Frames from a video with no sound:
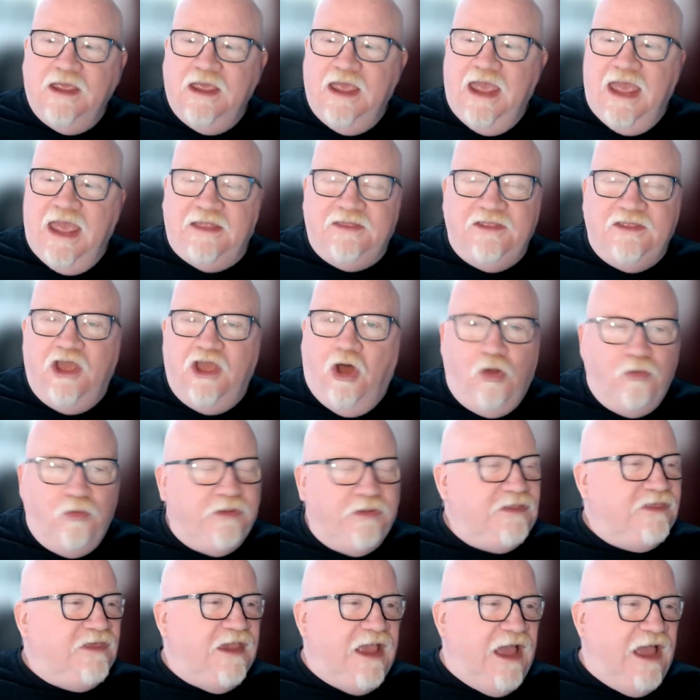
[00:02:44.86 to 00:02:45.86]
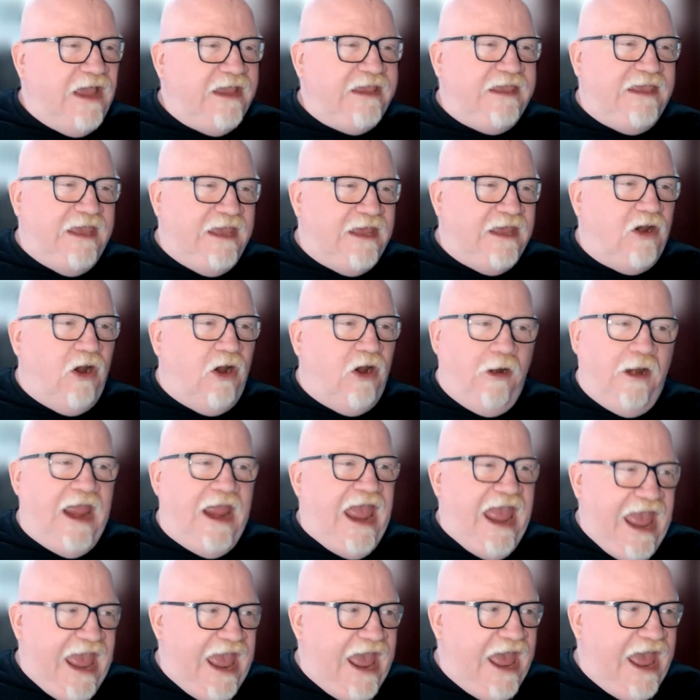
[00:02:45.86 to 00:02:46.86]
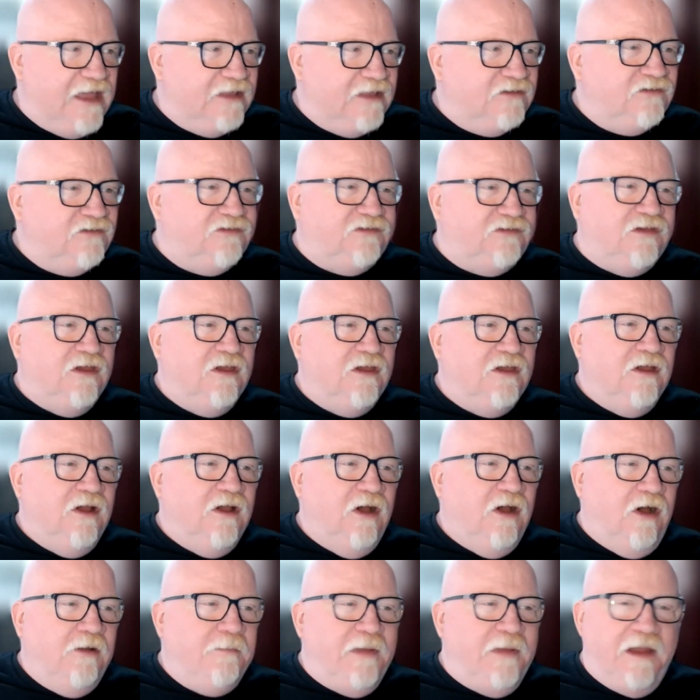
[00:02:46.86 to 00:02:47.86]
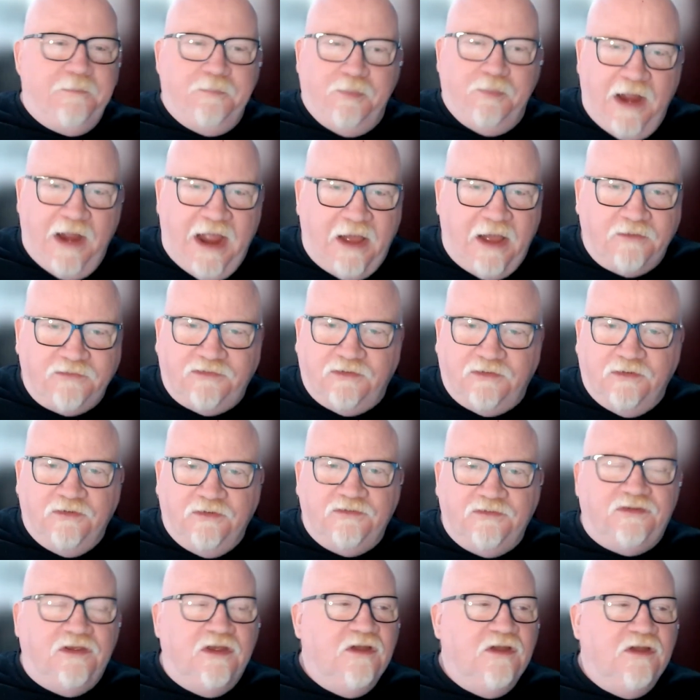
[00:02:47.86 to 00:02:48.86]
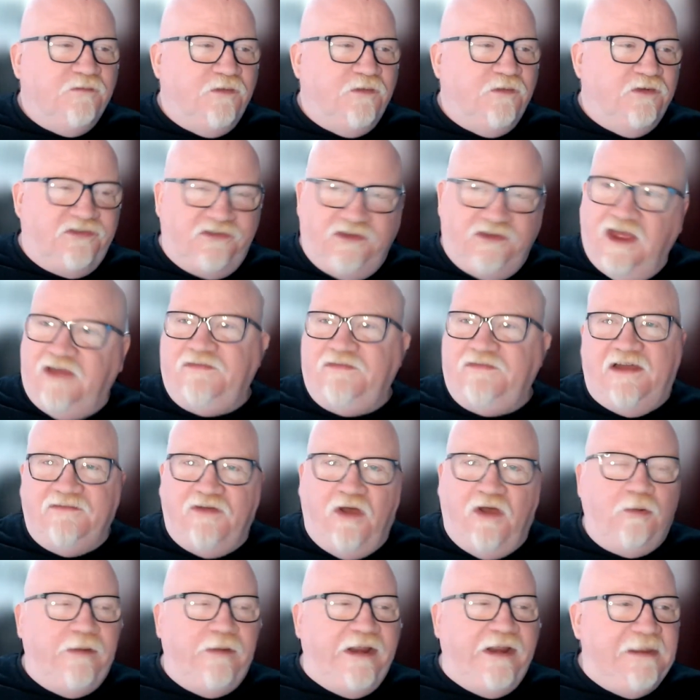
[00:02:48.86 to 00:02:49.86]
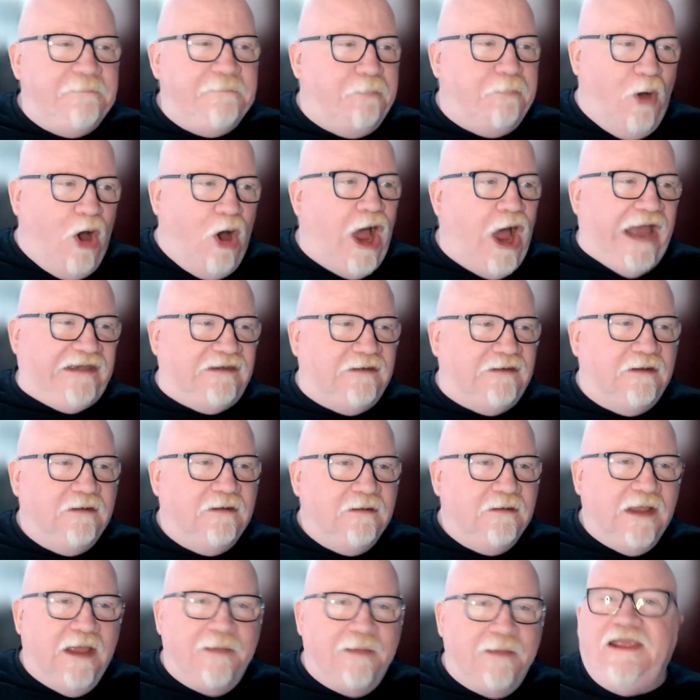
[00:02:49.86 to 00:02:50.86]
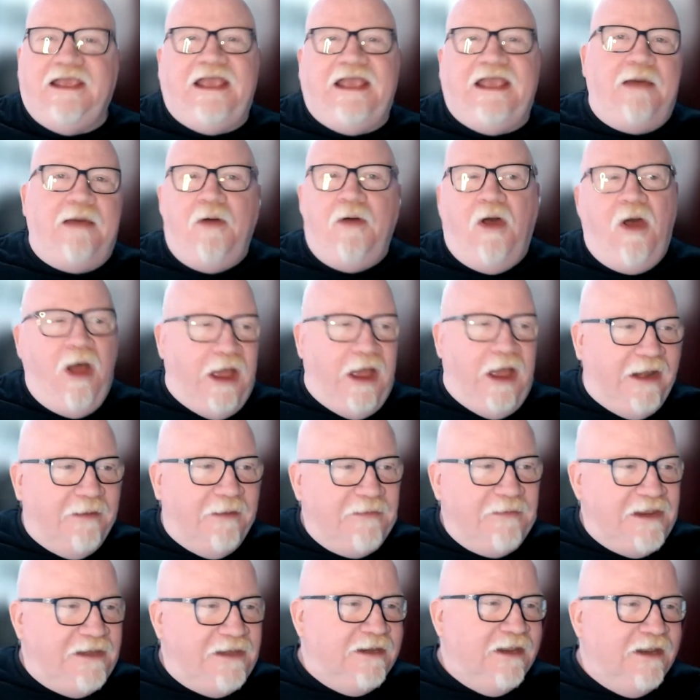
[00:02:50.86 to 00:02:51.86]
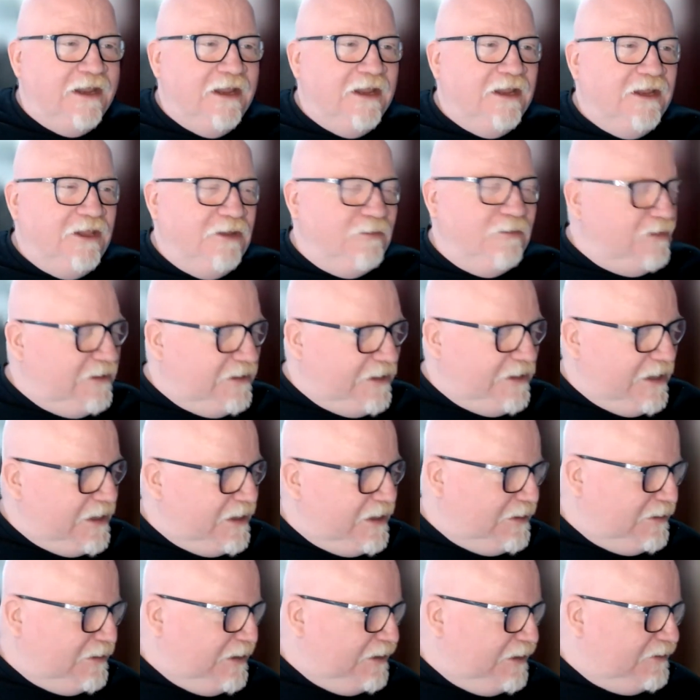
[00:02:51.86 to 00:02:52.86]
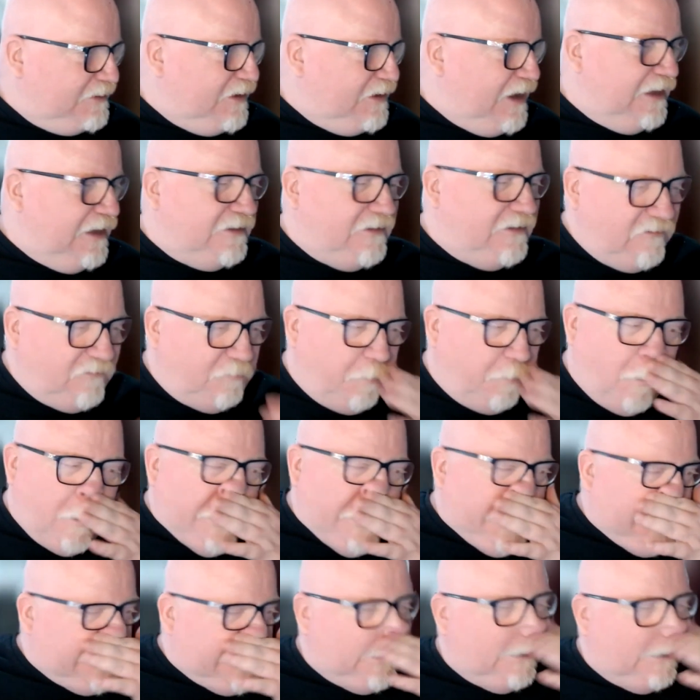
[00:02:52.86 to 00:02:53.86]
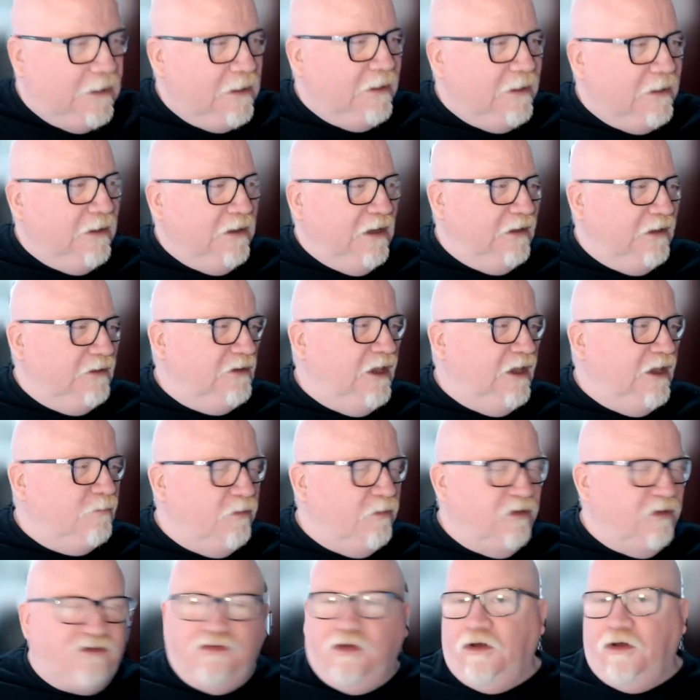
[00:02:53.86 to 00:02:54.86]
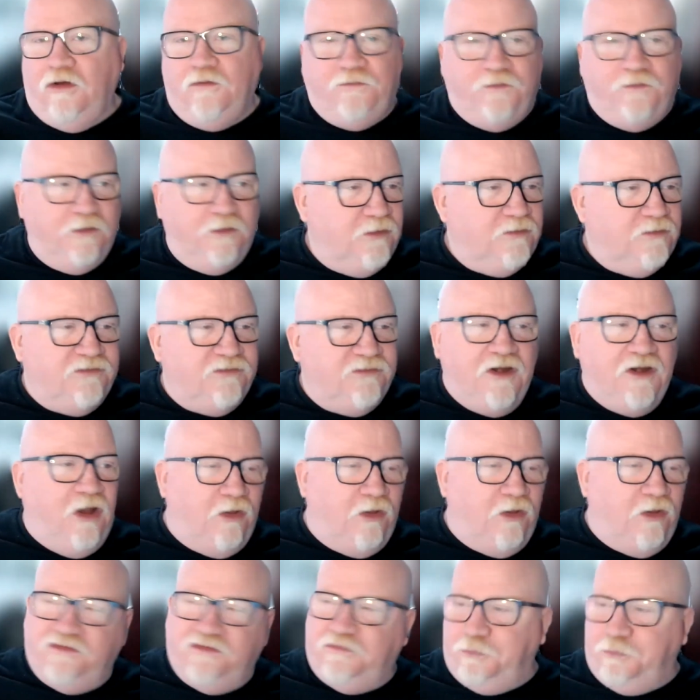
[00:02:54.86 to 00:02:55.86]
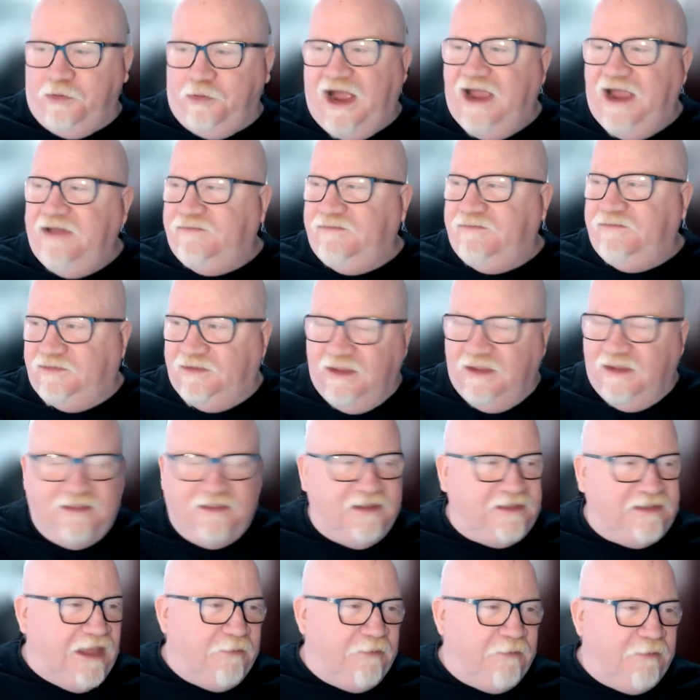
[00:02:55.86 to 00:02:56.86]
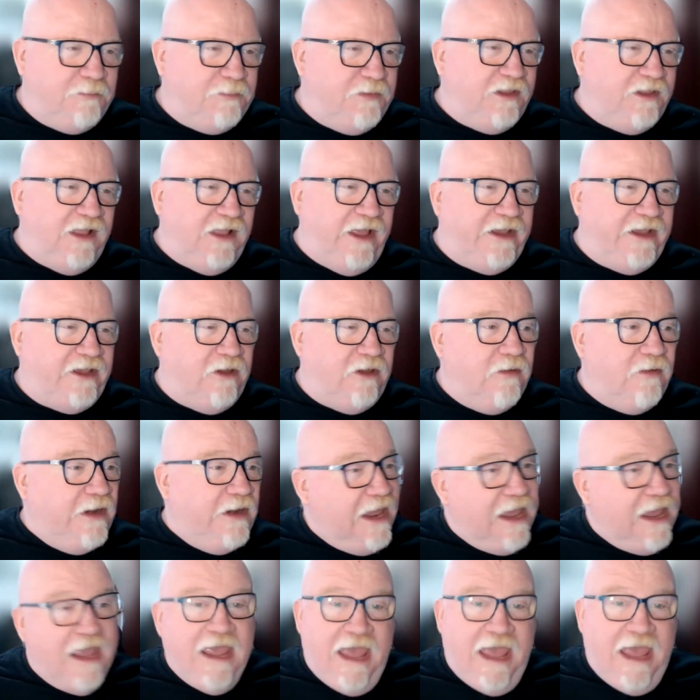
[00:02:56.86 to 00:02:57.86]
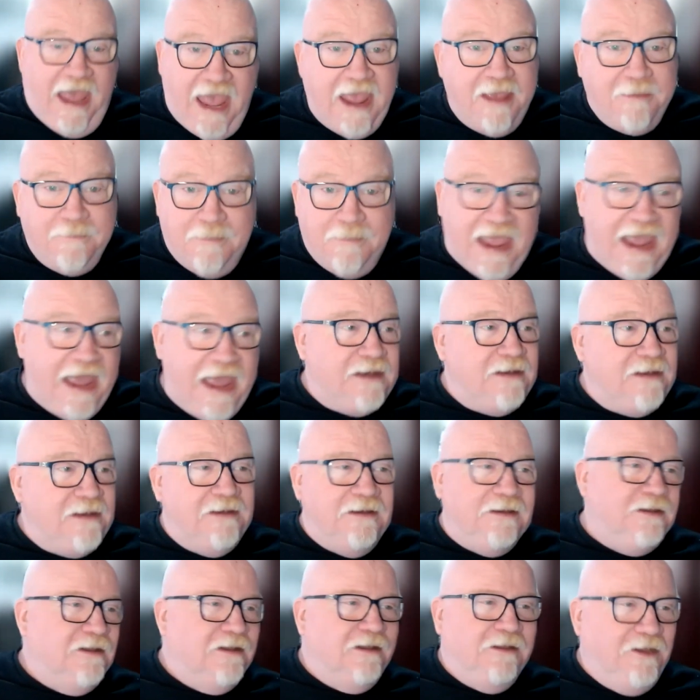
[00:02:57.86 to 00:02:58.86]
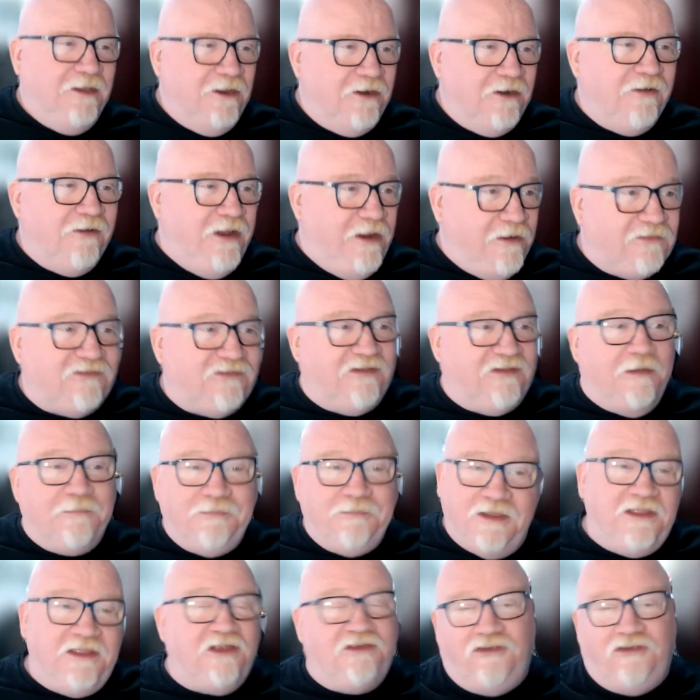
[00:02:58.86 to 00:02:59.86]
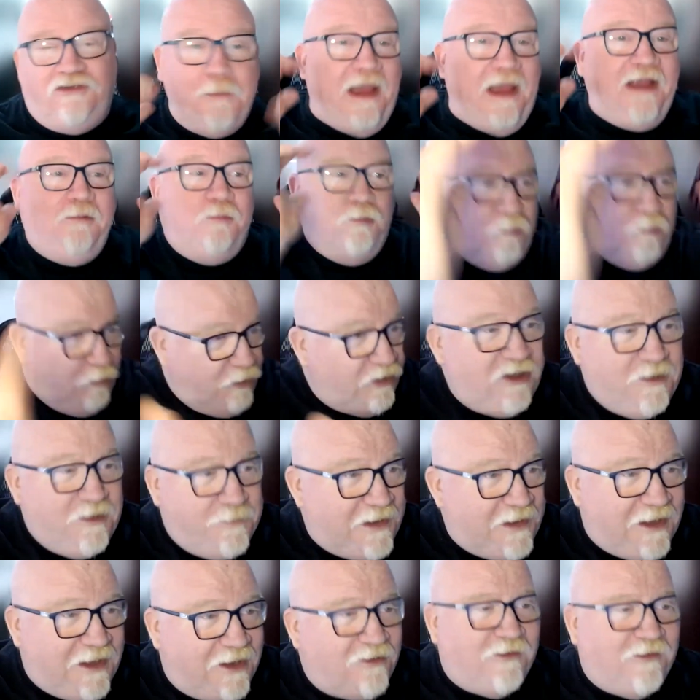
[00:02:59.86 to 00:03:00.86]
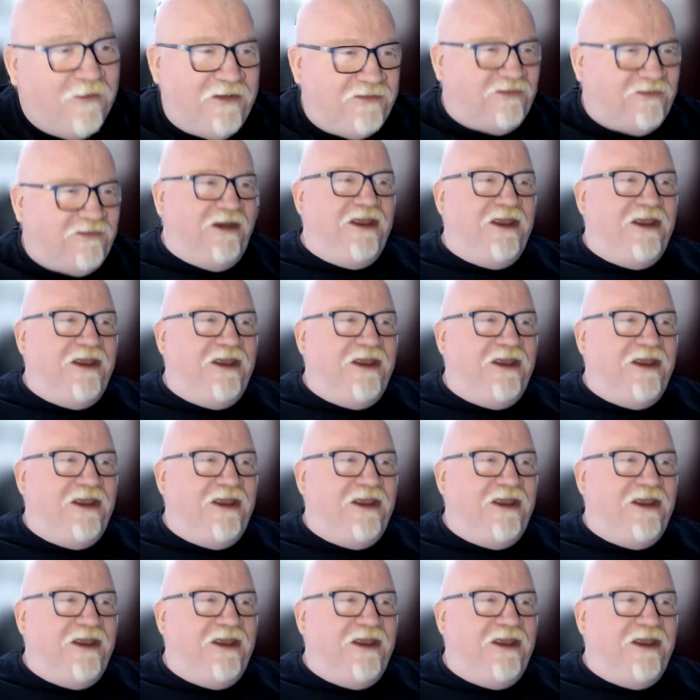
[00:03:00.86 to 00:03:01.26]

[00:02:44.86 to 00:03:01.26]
And the only thing I get are ads on my browsers for stuff I've already bought. I mean, come on. I mean, you would think that at this point, in return for losing all this privacy, that they would be like going, hey, man, here's something that you might really be interested